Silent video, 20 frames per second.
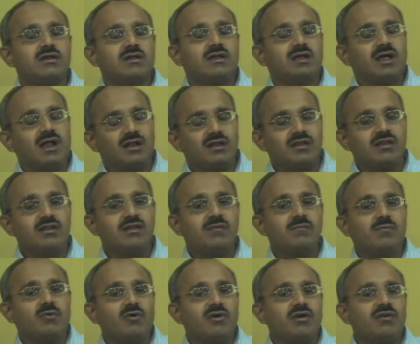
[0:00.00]
At any
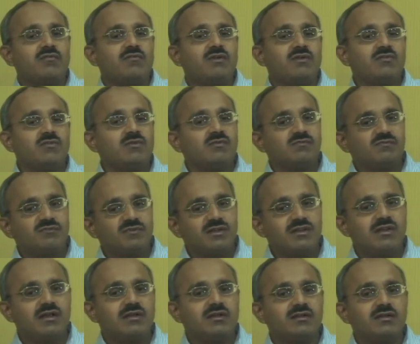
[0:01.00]
point when you feel
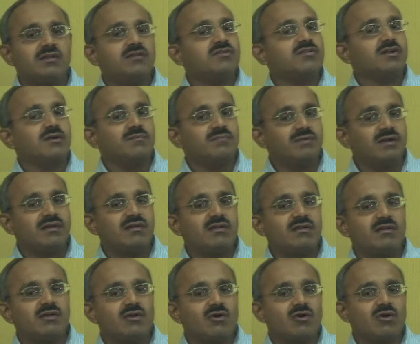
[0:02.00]
that it is
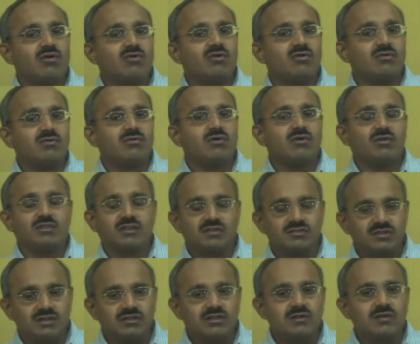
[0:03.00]
completely wrong or there is
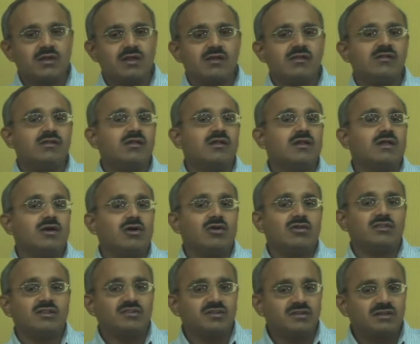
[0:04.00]
nothing or
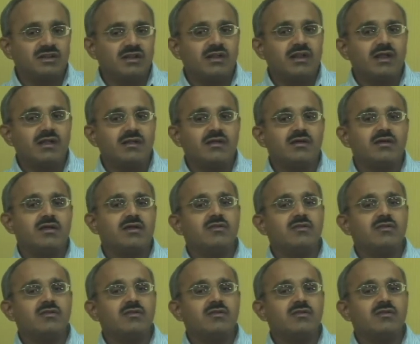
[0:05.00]
there is a dead end,